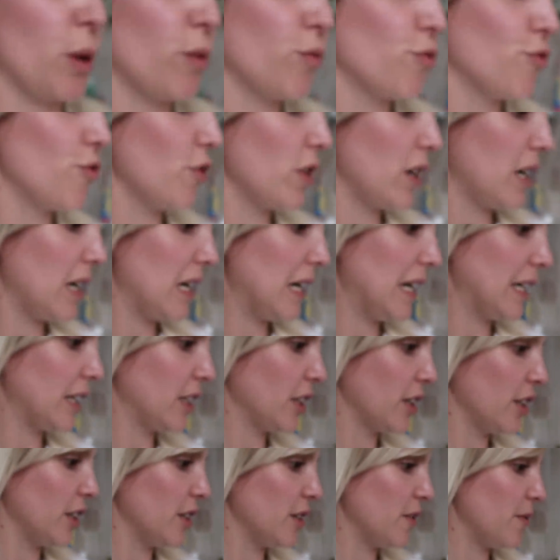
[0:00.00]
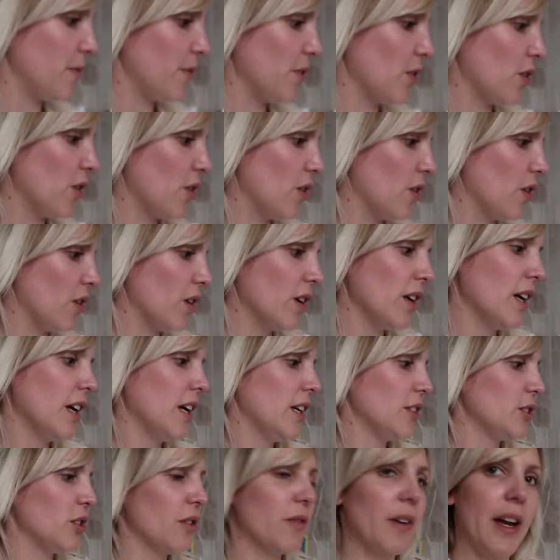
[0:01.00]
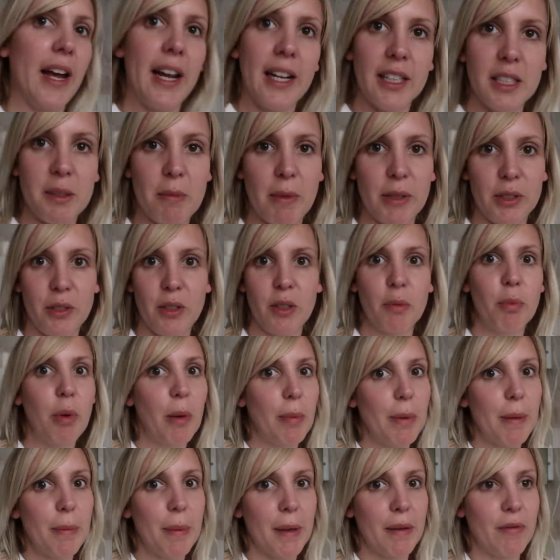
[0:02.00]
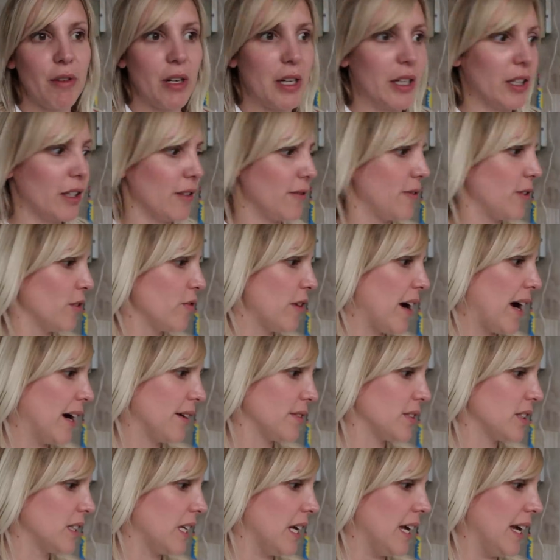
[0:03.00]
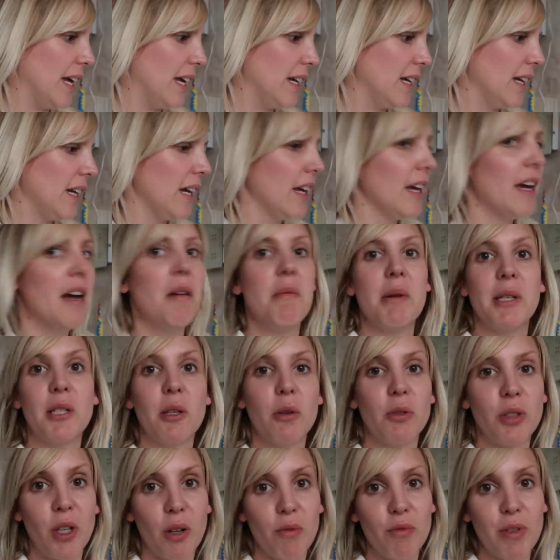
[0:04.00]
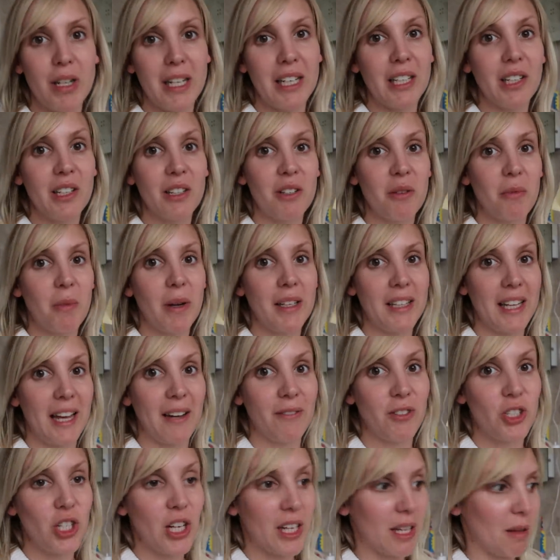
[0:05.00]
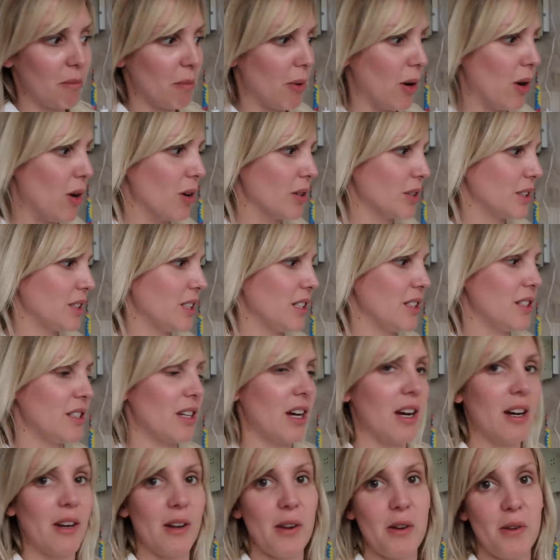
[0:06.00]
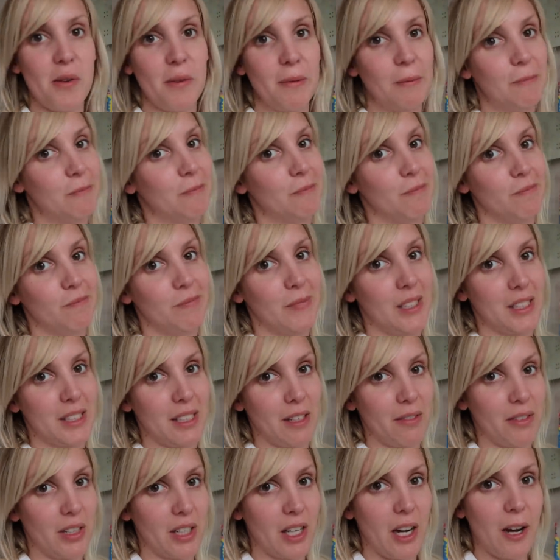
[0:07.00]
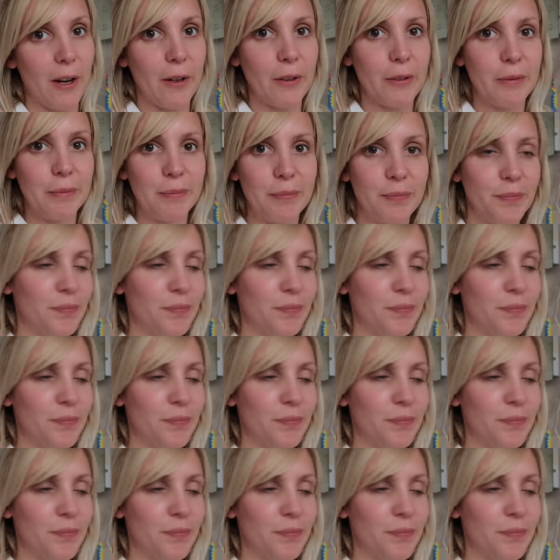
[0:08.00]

to be really good for sort of eczema, so it'd probably be really good for Ralph's skin, but it's also really good when they have chicken pox, so let's give it a go.